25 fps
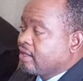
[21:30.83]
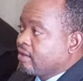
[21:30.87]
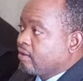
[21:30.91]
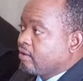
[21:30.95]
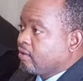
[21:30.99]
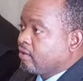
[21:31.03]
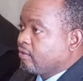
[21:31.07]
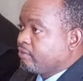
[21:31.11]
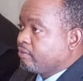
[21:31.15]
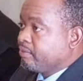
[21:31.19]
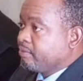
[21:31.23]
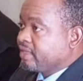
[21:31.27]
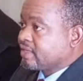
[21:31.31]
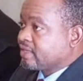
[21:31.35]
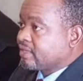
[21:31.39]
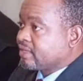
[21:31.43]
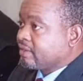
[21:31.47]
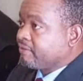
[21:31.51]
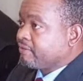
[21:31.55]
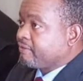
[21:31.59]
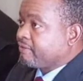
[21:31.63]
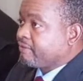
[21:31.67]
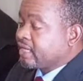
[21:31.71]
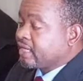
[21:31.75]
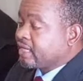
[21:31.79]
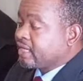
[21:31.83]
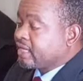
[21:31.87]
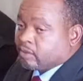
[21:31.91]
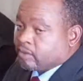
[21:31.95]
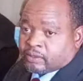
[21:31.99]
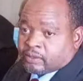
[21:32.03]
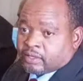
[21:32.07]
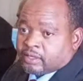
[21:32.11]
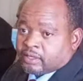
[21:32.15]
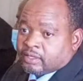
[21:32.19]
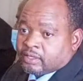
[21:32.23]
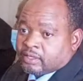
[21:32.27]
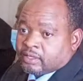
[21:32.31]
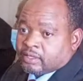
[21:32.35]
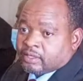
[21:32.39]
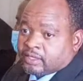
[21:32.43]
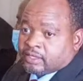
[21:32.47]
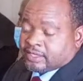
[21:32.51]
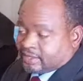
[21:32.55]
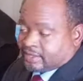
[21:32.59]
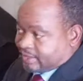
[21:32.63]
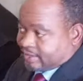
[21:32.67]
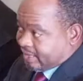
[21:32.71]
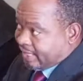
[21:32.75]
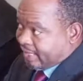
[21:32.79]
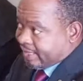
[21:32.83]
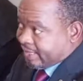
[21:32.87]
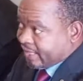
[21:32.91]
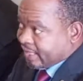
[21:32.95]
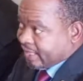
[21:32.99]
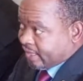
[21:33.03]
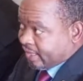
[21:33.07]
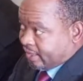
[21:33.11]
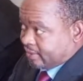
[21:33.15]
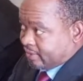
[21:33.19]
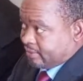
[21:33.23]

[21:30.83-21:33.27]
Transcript: of Mr. Fanel Sialeni.